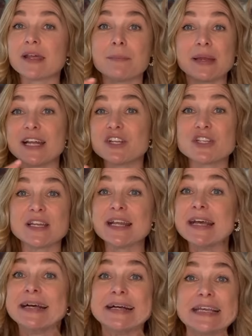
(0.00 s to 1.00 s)
But actually,
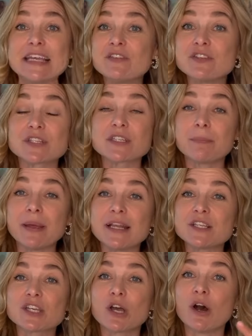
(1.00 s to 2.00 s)
even just a
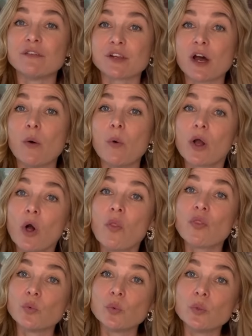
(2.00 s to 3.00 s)
picture of an artwork on
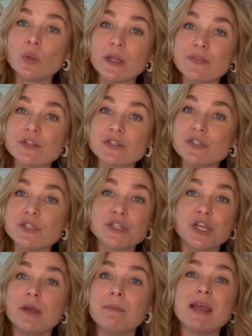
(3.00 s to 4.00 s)
the wall in the
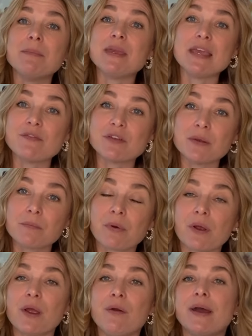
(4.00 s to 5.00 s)
studio, maybe even in
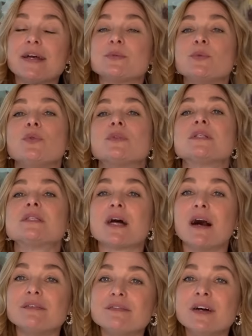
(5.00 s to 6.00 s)
progress with all the stuff
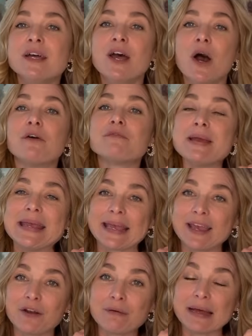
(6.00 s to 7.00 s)
of
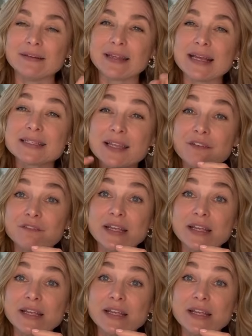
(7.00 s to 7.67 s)
making around it, is lovely.